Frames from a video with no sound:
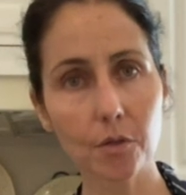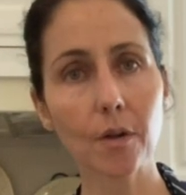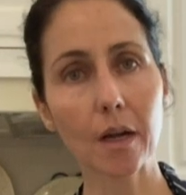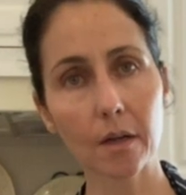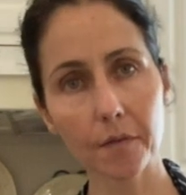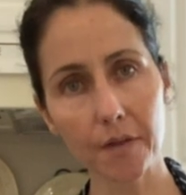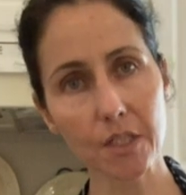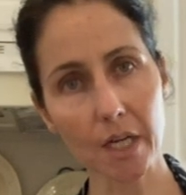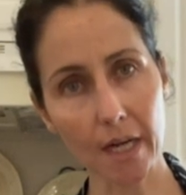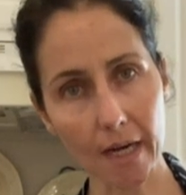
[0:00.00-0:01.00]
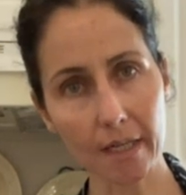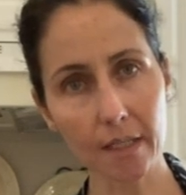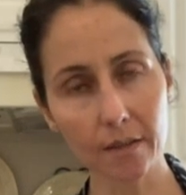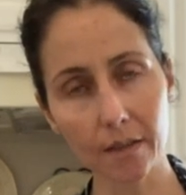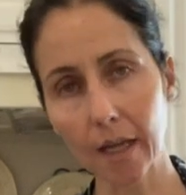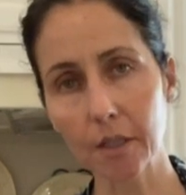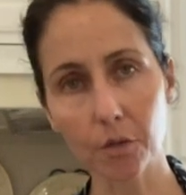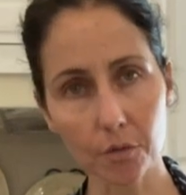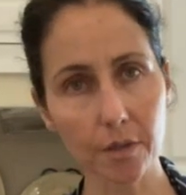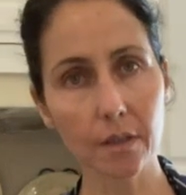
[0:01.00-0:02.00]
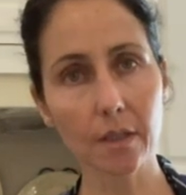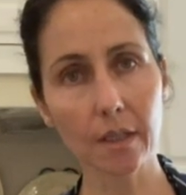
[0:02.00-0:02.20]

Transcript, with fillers: you can refrigerate it and use it